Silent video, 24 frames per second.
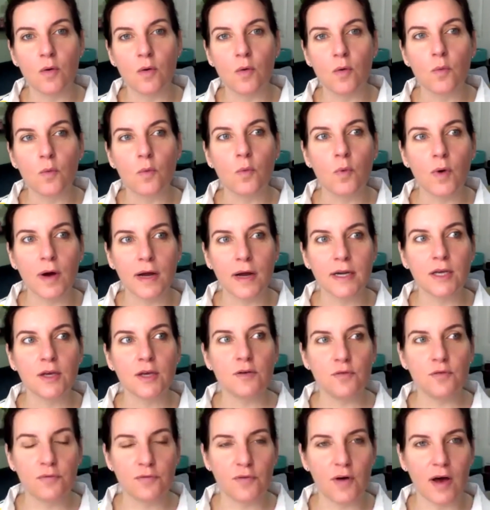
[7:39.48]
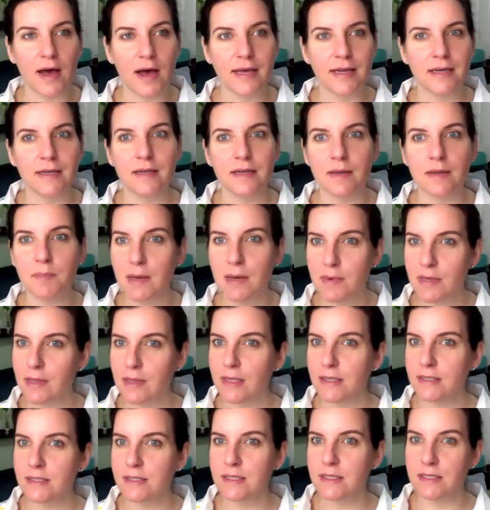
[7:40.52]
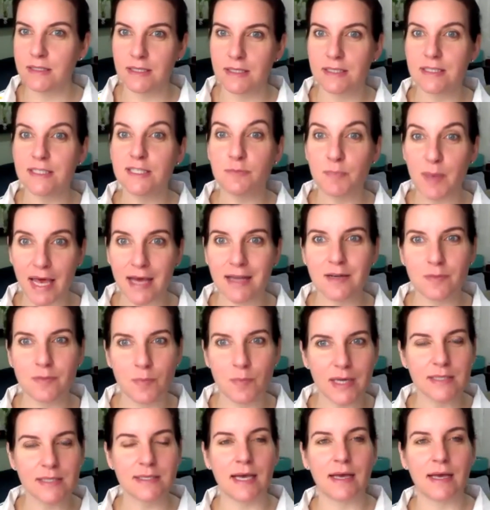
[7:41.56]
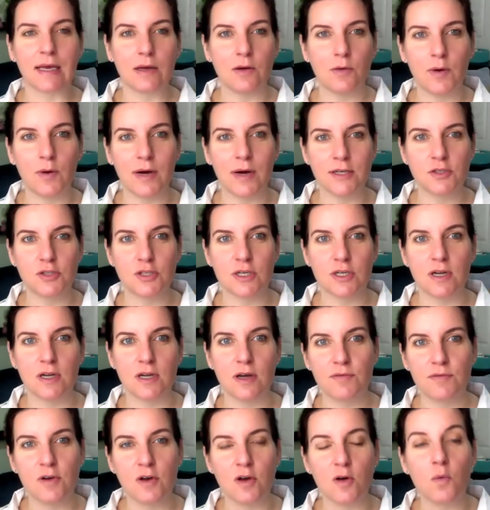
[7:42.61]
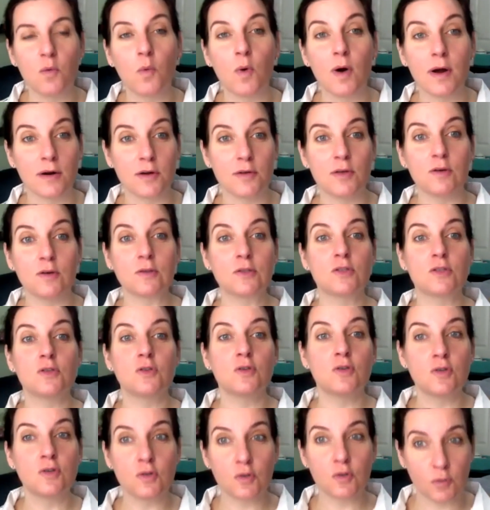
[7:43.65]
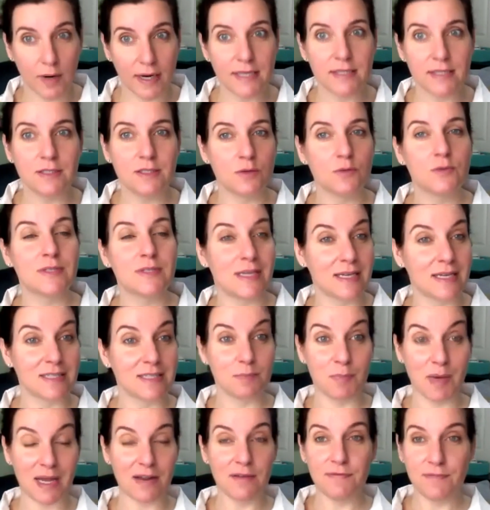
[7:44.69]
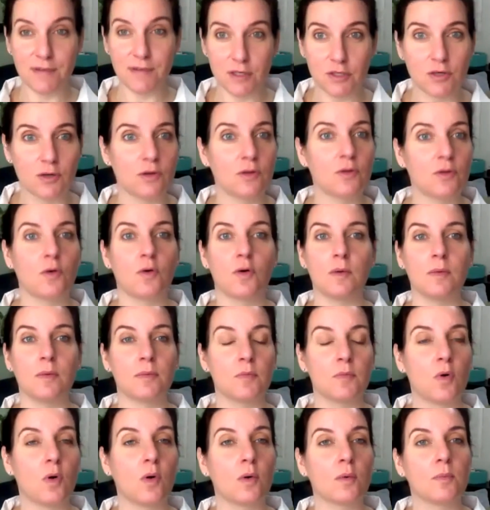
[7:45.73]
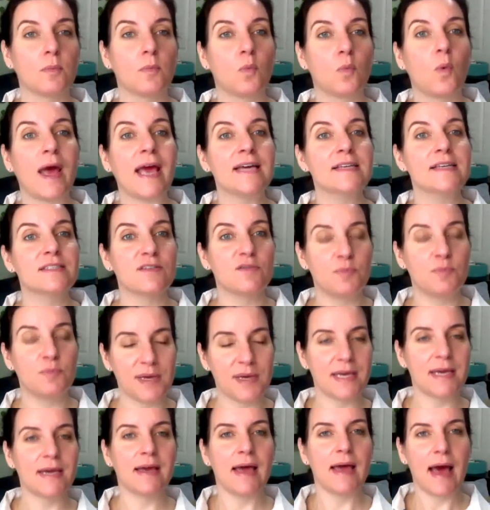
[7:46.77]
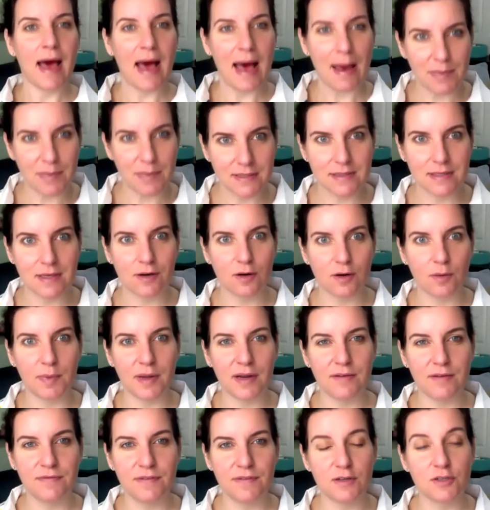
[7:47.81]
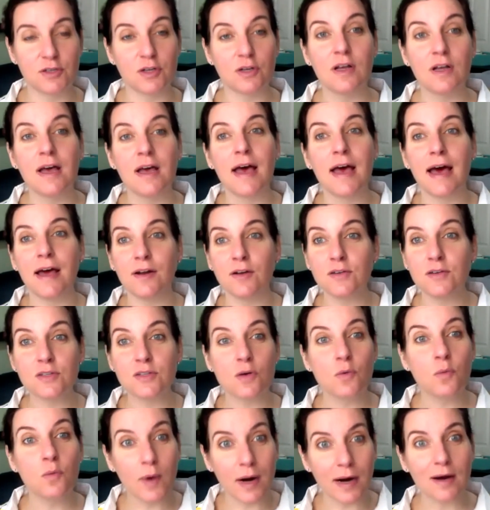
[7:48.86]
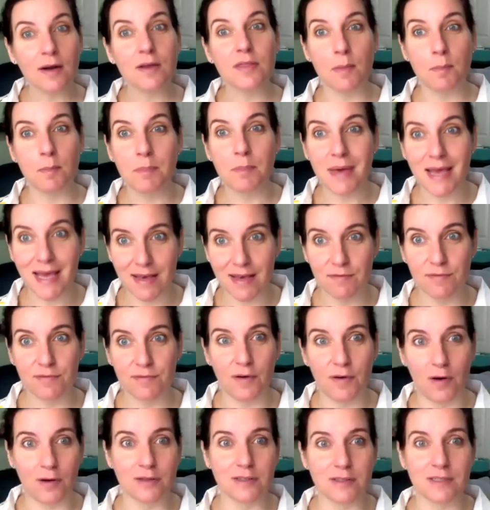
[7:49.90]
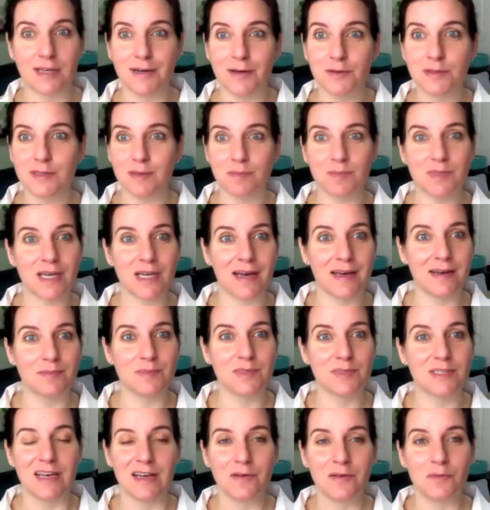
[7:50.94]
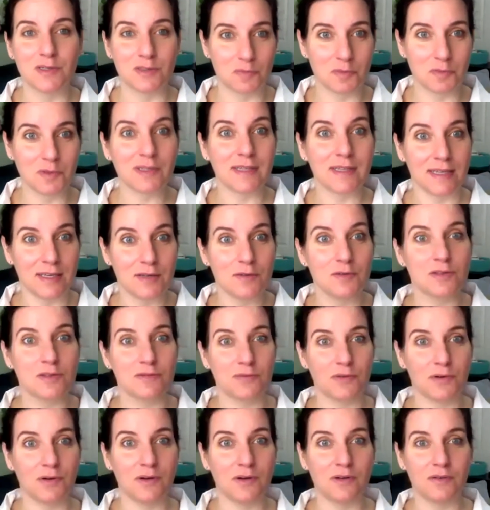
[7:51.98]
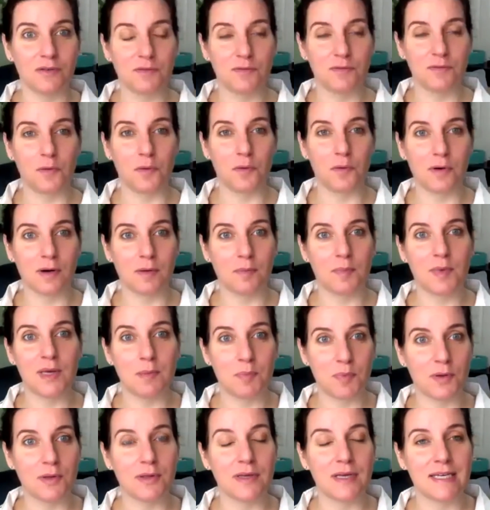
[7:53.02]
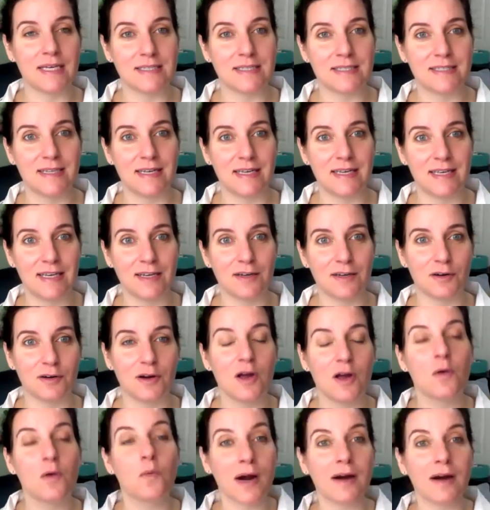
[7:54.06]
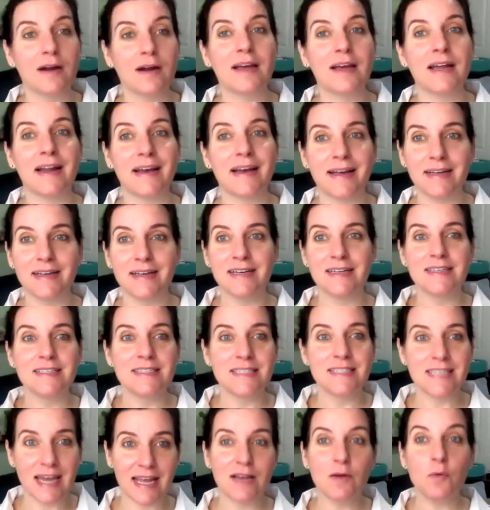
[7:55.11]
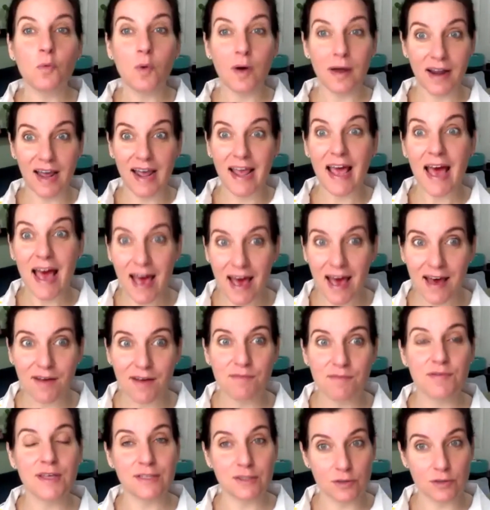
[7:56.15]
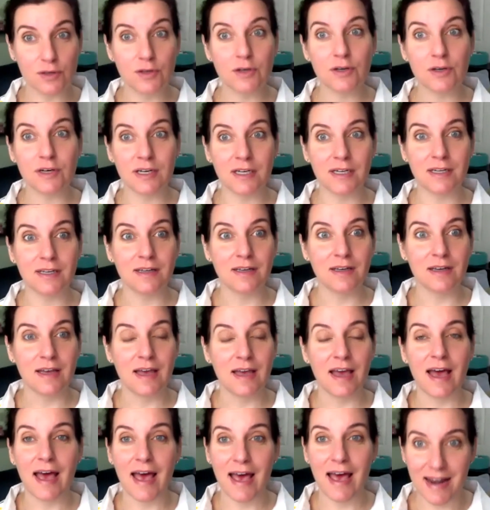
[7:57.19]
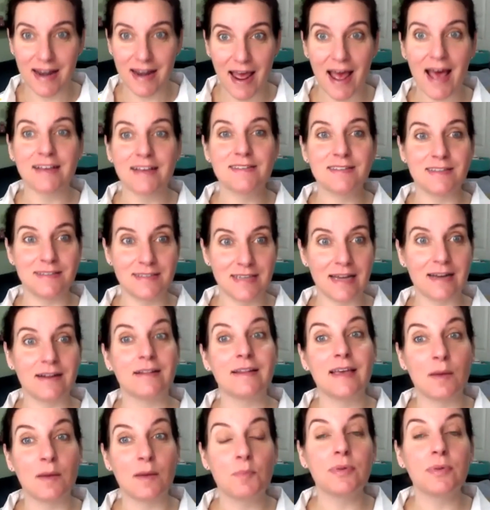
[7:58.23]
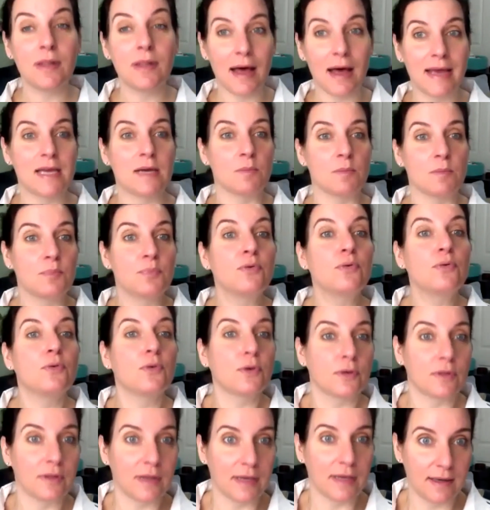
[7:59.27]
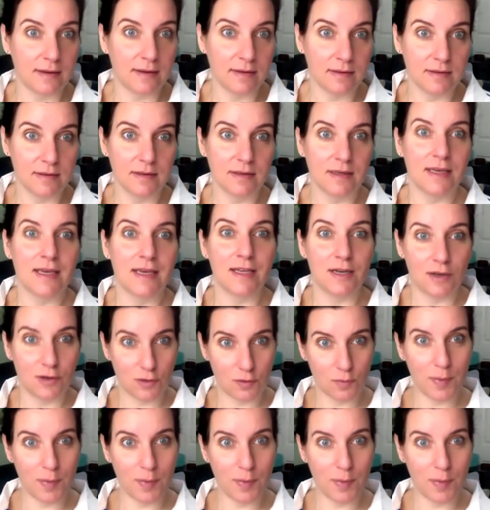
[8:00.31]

what do you find? Maybe let's expand my second question of what are those traits you see as beneficial or ways of being, habits that are beneficial? And also, where are the pitfalls? I know sometimes what's really useful for people is to hear, where can I take what I have that's good and accidentally apply it poorly in a new